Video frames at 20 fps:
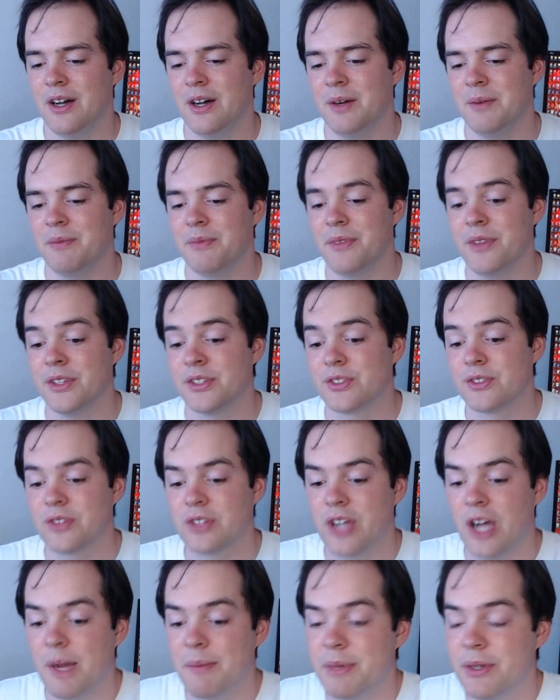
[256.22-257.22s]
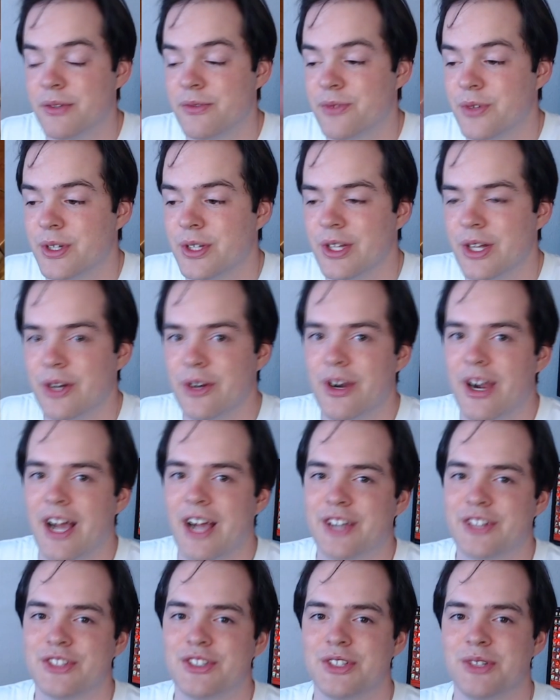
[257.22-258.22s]
This copy of Freeloader
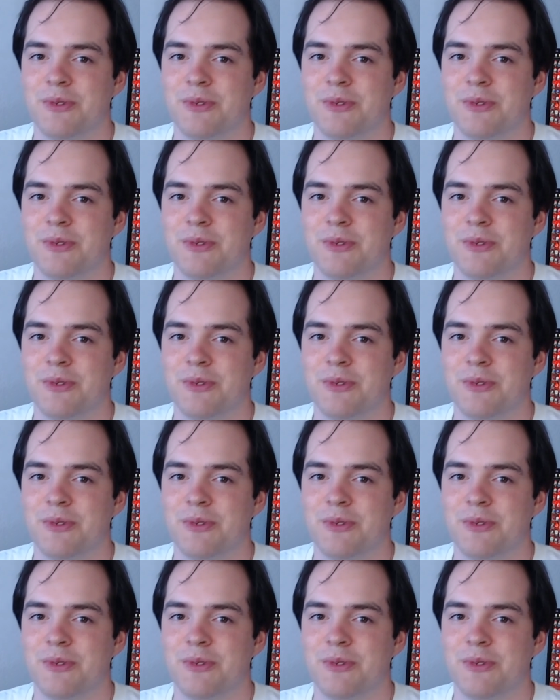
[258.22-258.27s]
actually